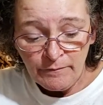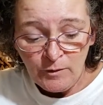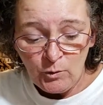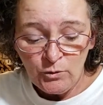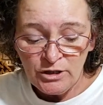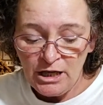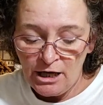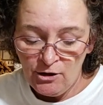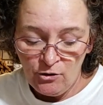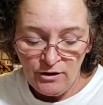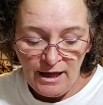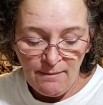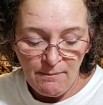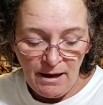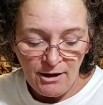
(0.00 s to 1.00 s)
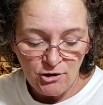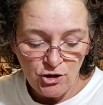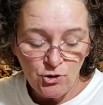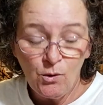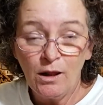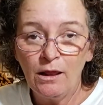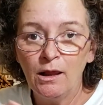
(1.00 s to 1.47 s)
which I know that matters
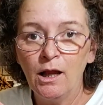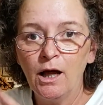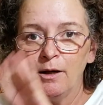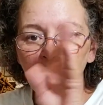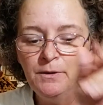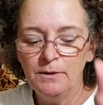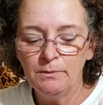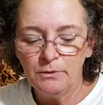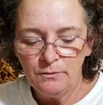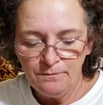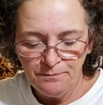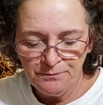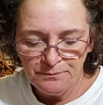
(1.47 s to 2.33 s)
to a lot of people,